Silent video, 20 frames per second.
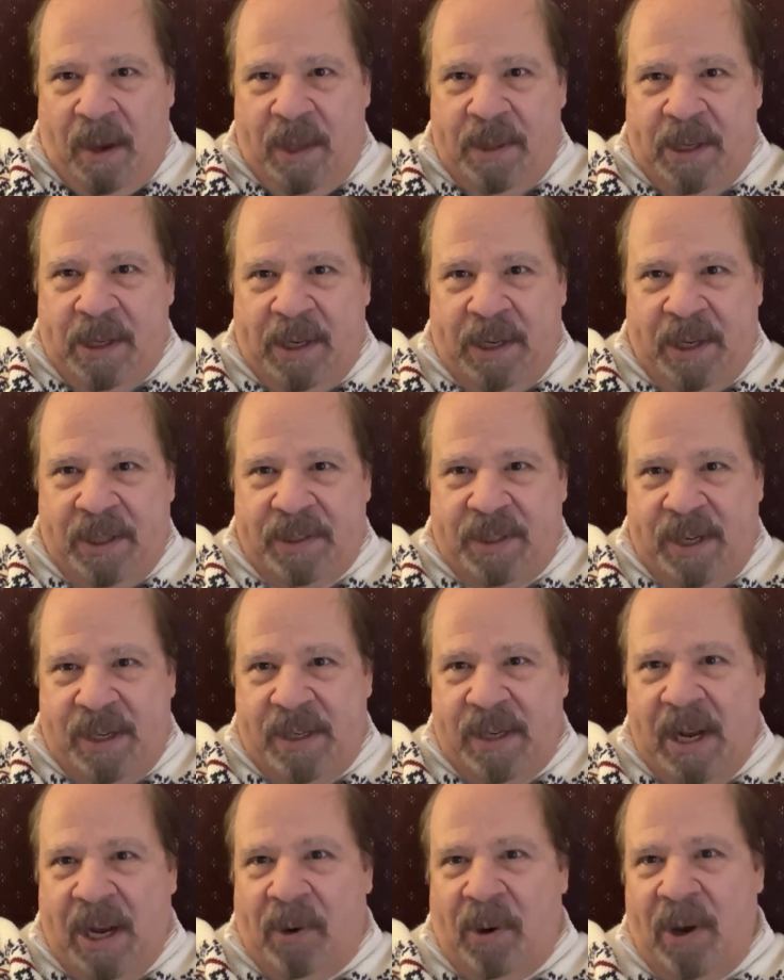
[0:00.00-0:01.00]
And then I say,
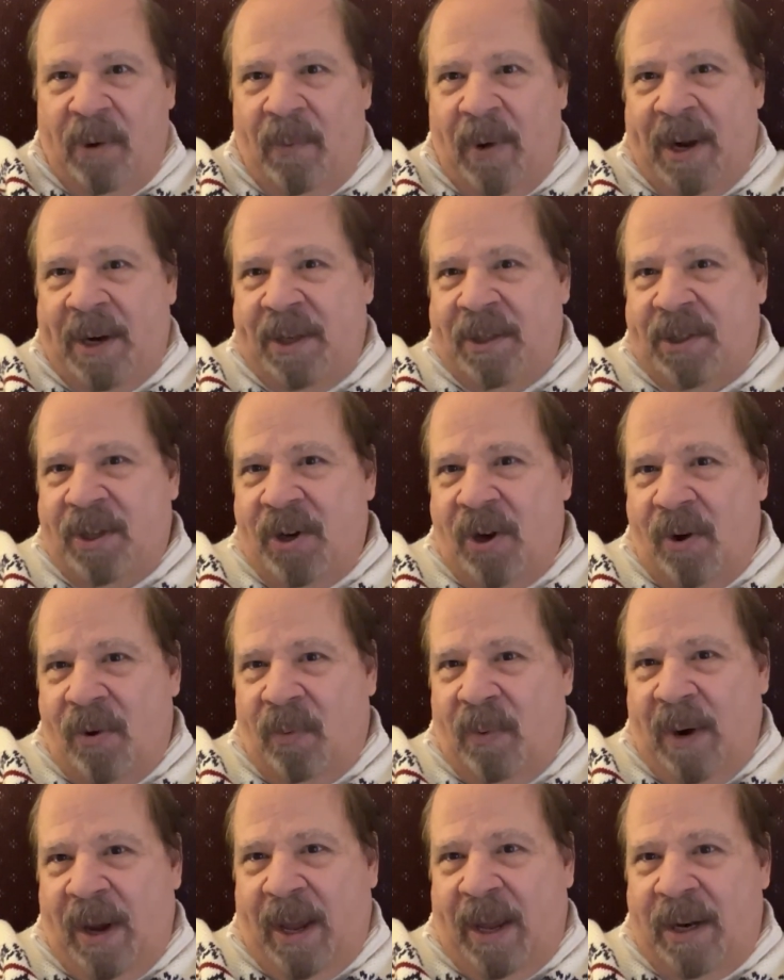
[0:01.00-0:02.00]
now I want it to go
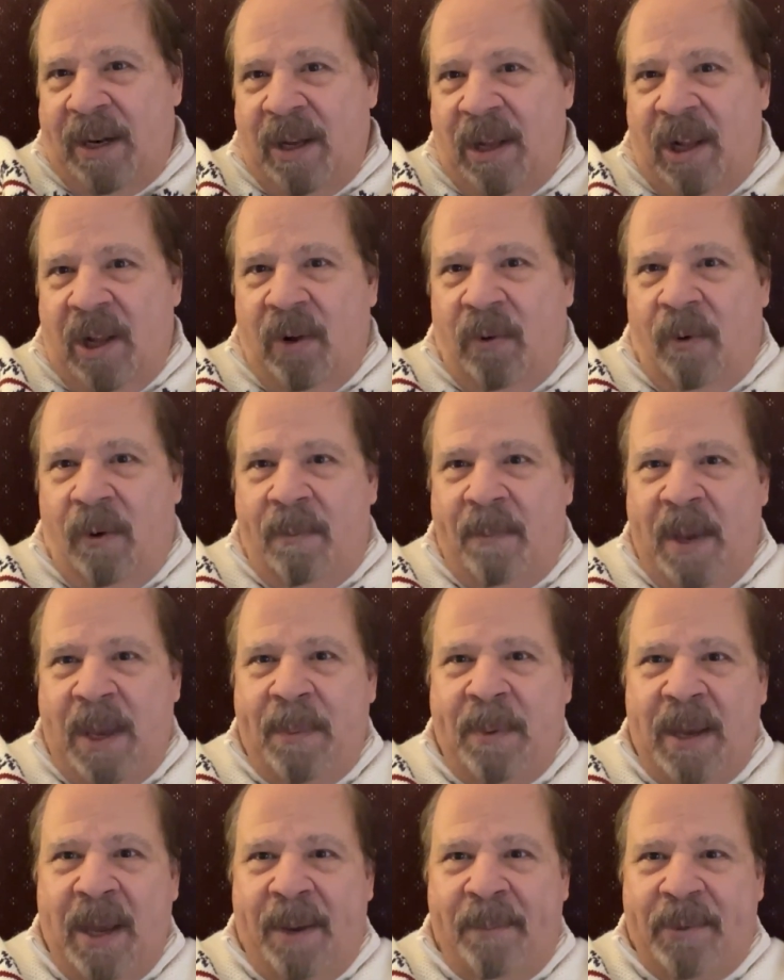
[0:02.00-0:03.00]
red. Well,
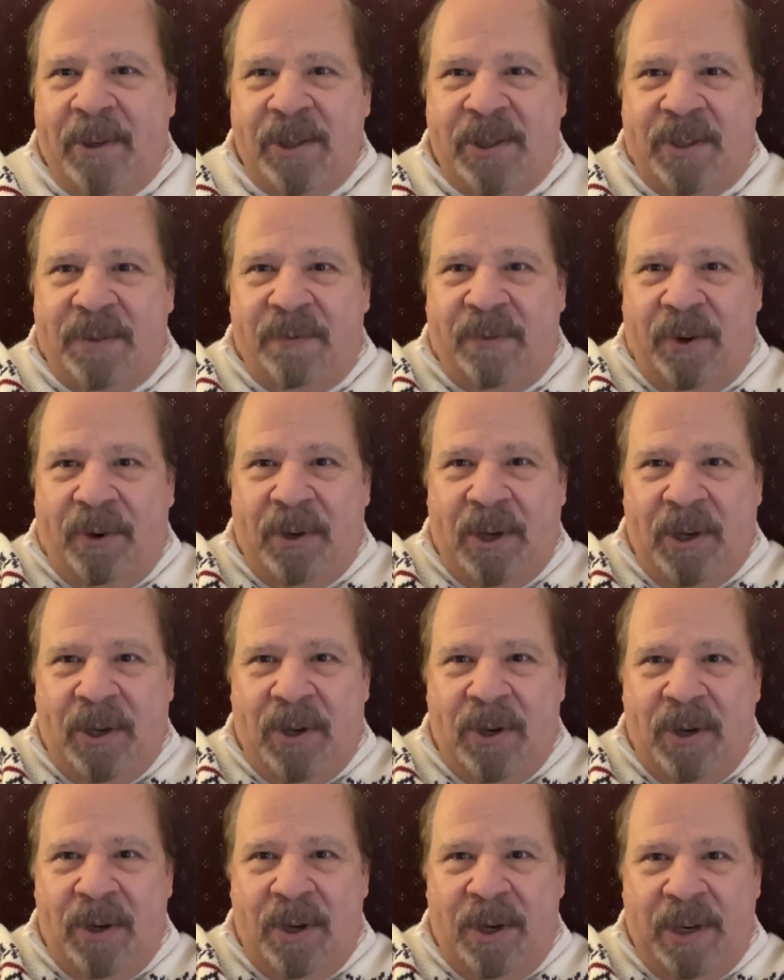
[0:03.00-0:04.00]
maybe I'm just very
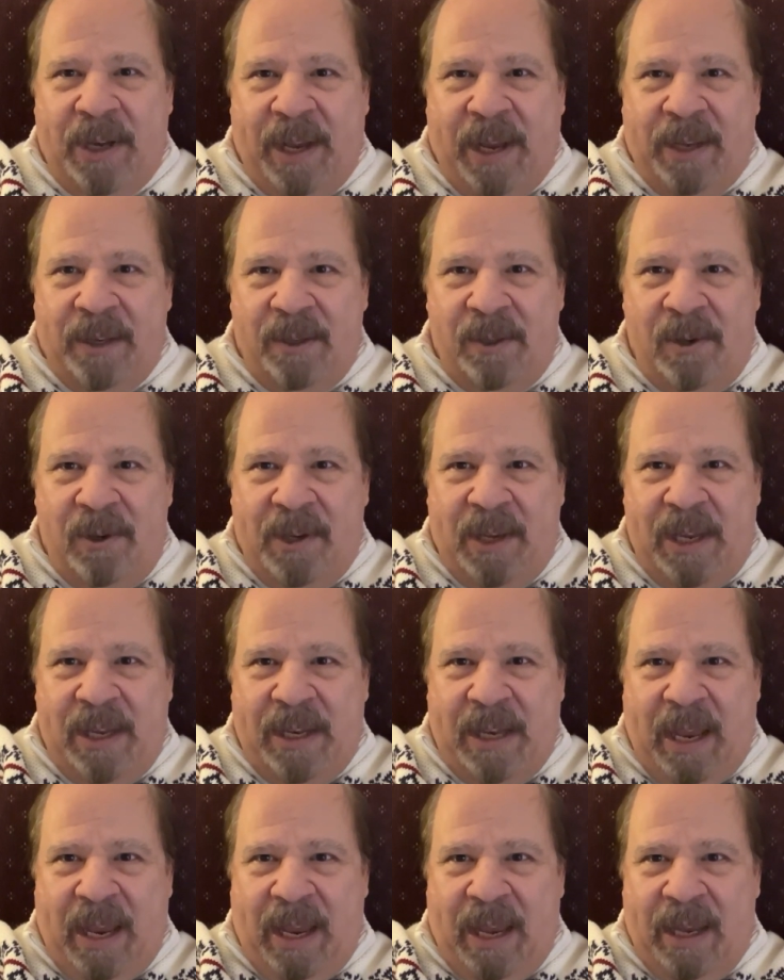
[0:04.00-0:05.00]
good at
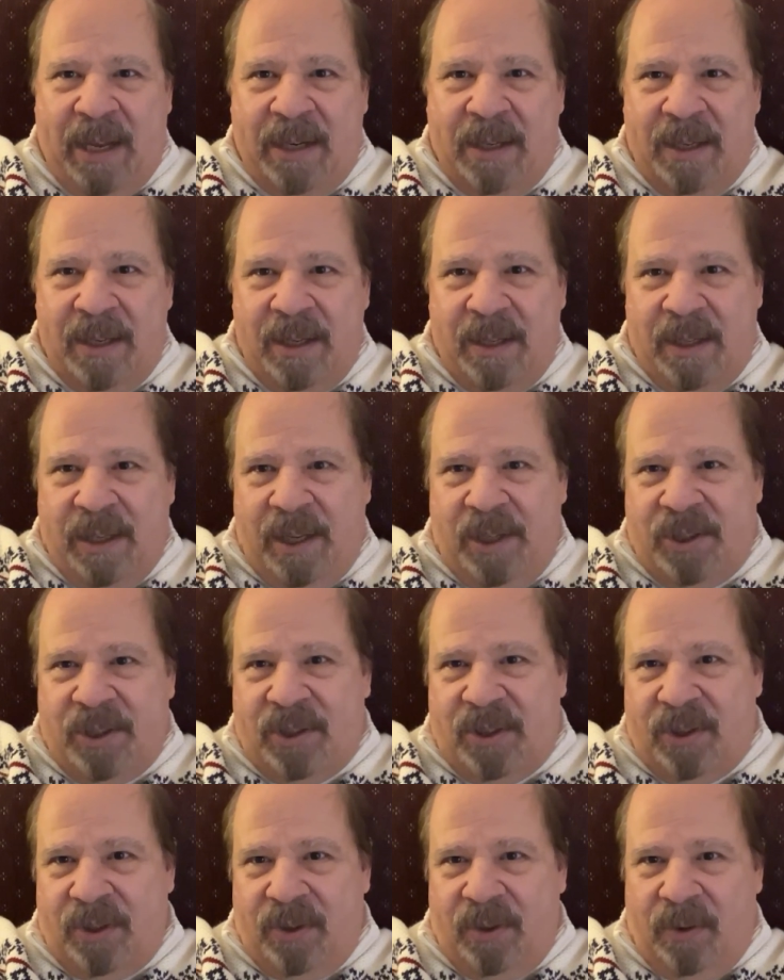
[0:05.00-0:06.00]
looking at
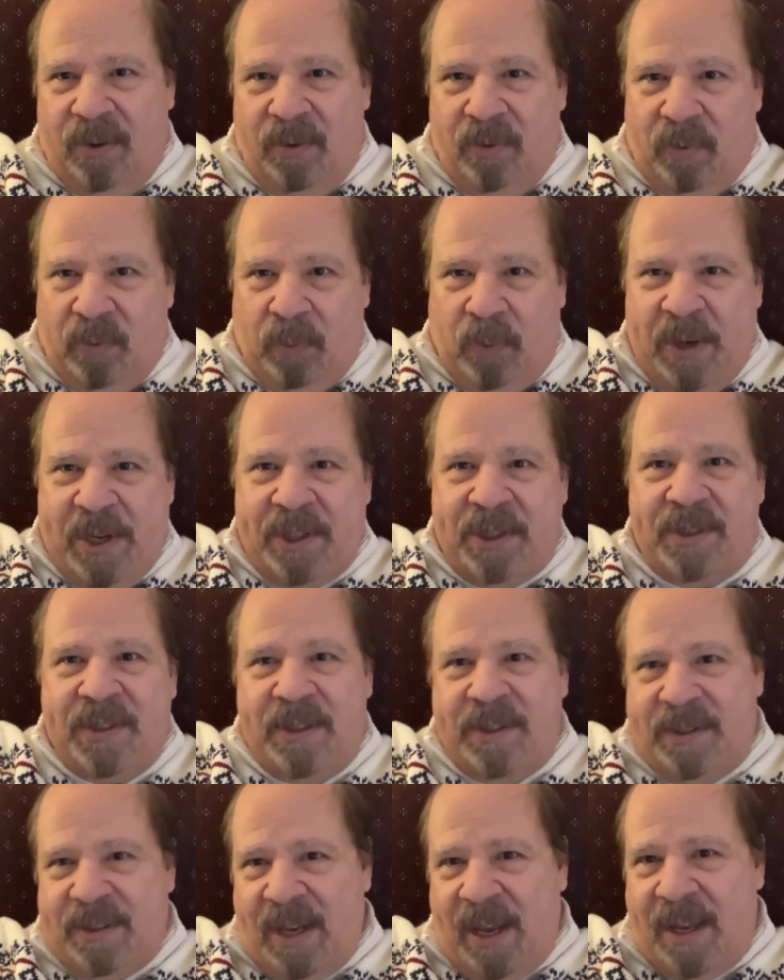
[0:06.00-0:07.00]
its
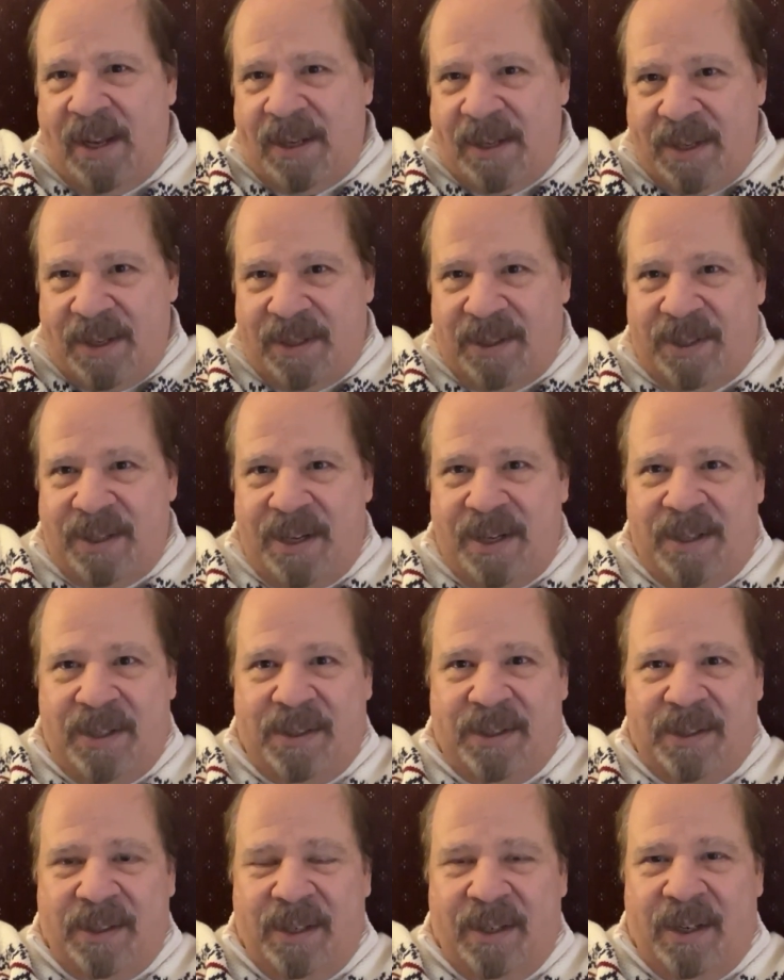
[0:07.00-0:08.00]
recent
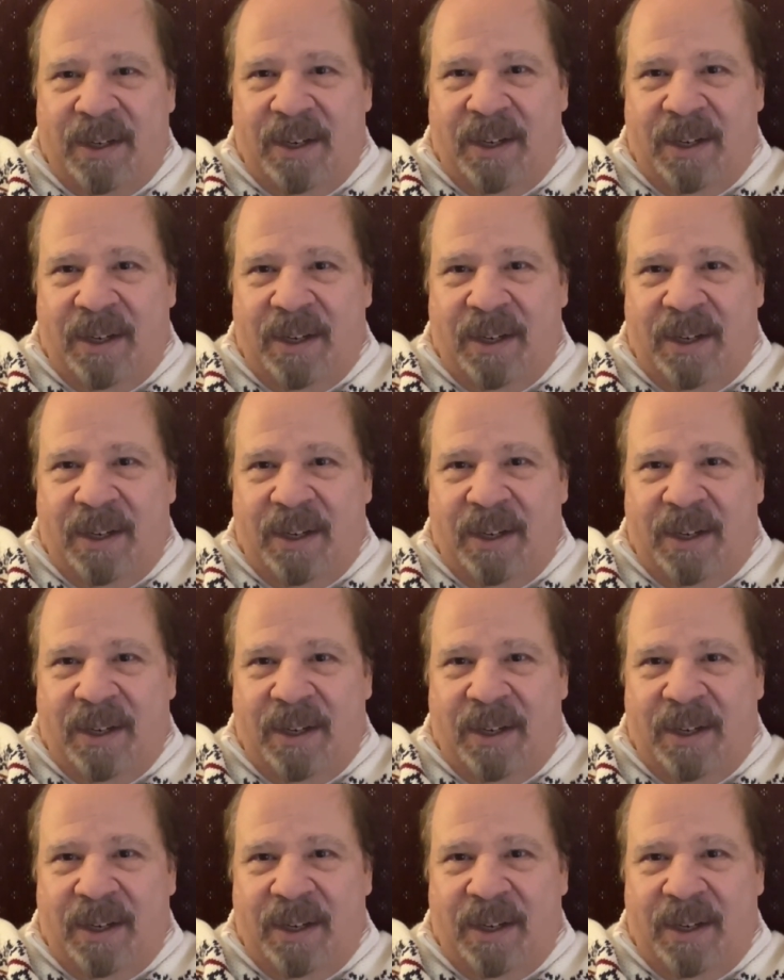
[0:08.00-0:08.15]
tendencies.